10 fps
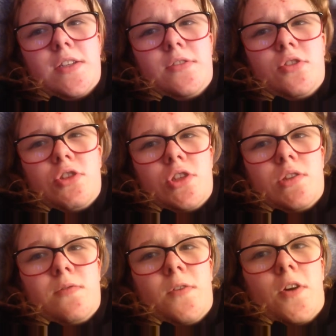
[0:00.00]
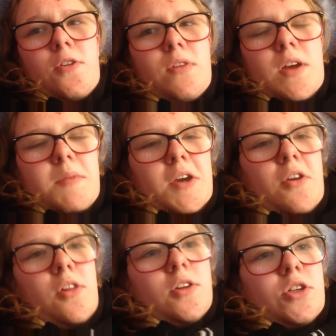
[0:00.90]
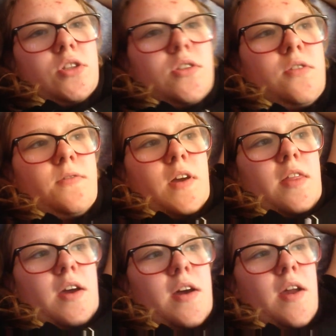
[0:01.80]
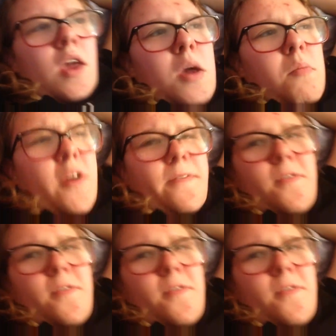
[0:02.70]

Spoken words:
I don't usually vlog when I'm in college and stuff like that, but I